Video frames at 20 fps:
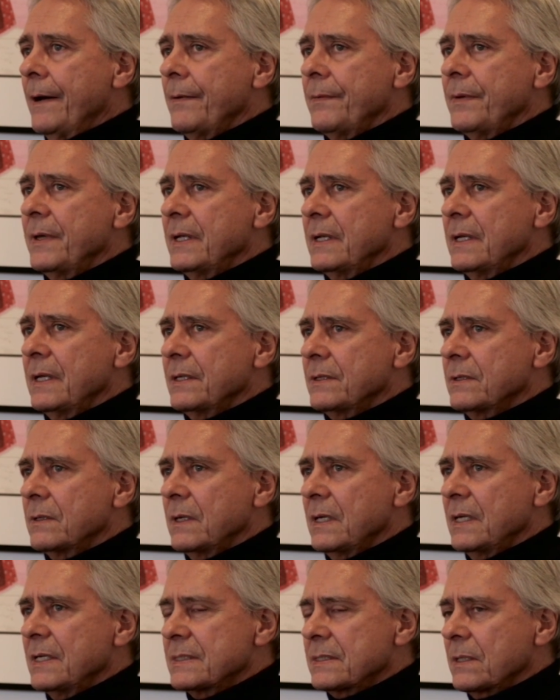It
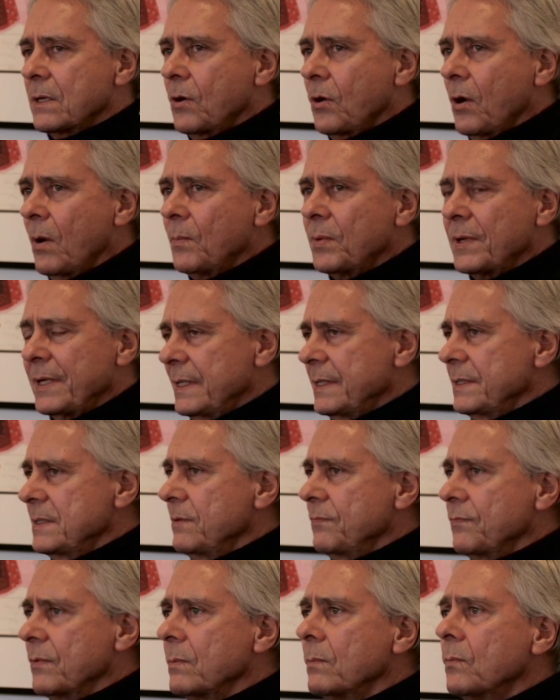is a completely
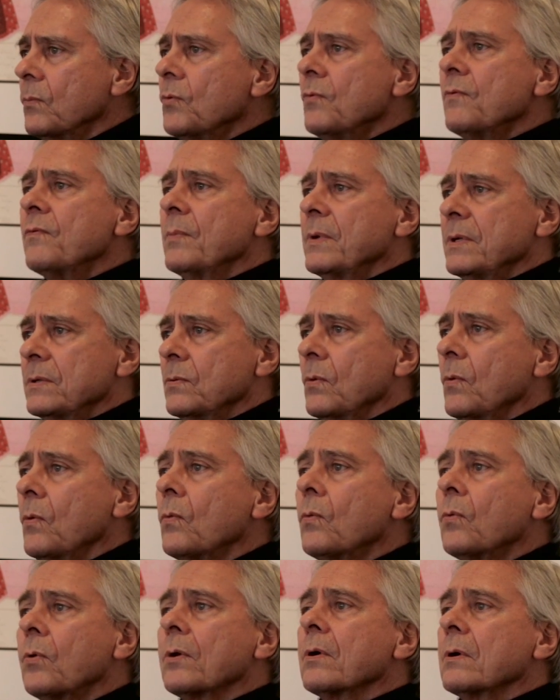different movement
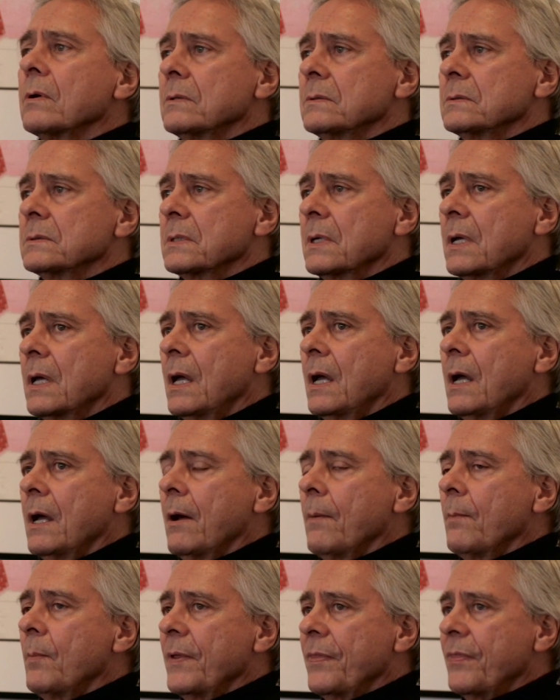world.
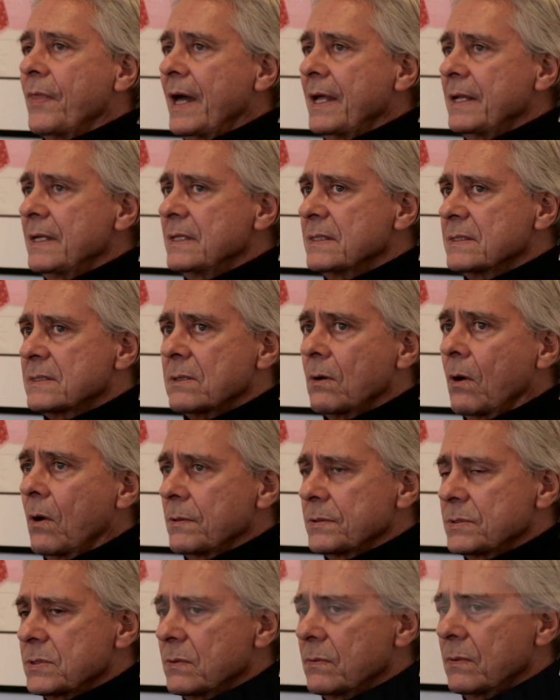But that is
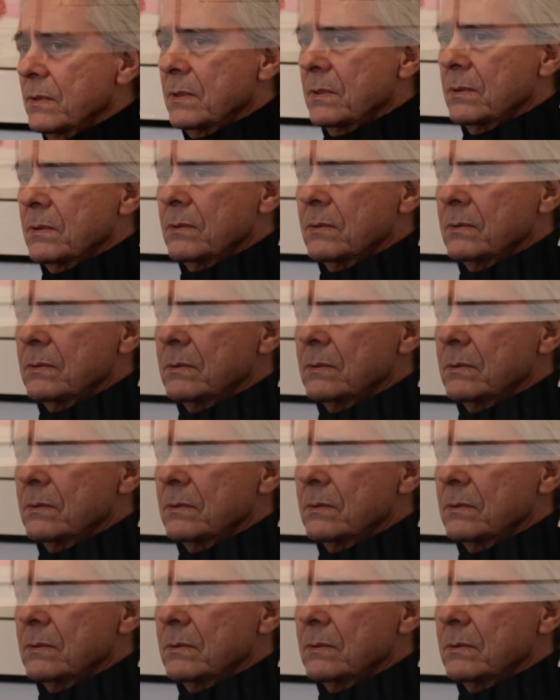also the